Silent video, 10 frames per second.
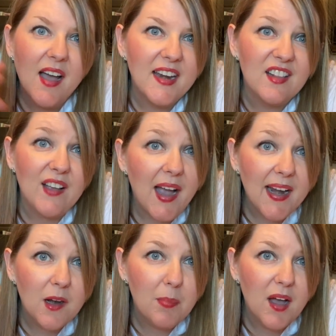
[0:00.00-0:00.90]
an
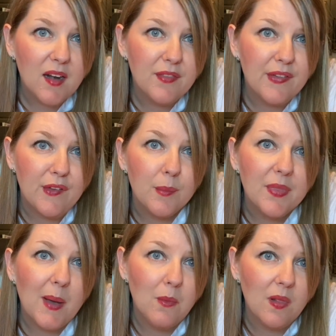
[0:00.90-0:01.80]
entire pot of soup
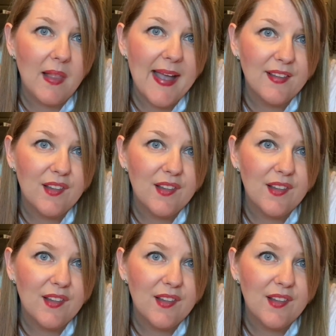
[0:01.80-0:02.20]
that will last a